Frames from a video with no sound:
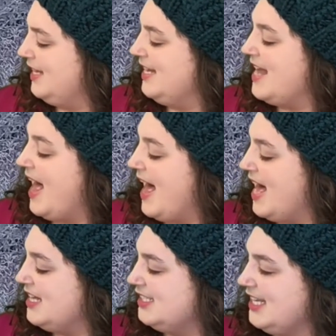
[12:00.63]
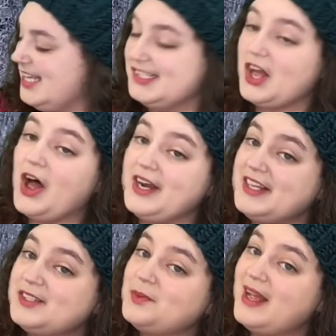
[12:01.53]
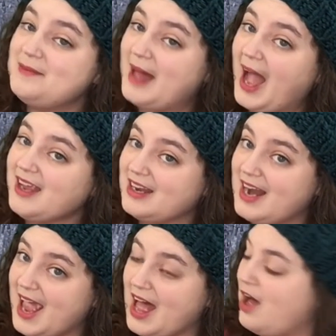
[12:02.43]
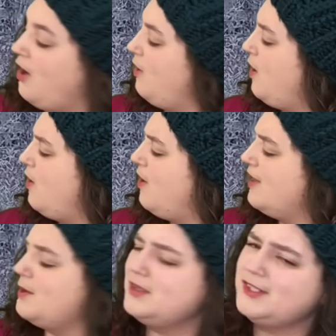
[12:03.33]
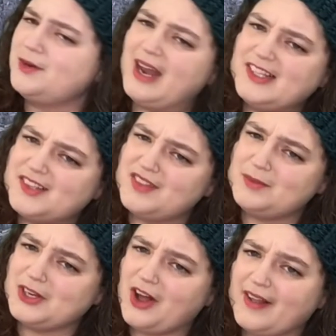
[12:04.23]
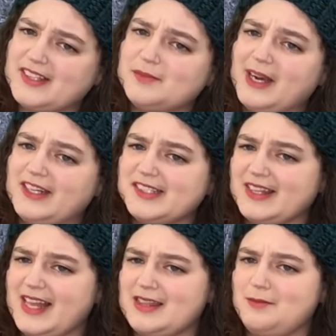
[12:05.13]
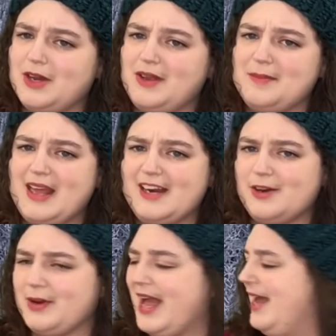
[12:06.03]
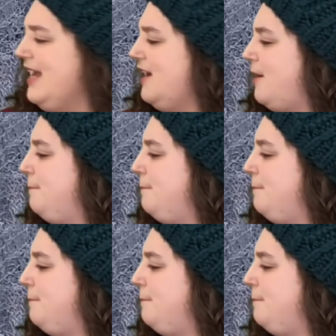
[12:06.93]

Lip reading: Yes, he's on his way back now. Oh, that was so nice of them to call his parents and let them know he made it okay.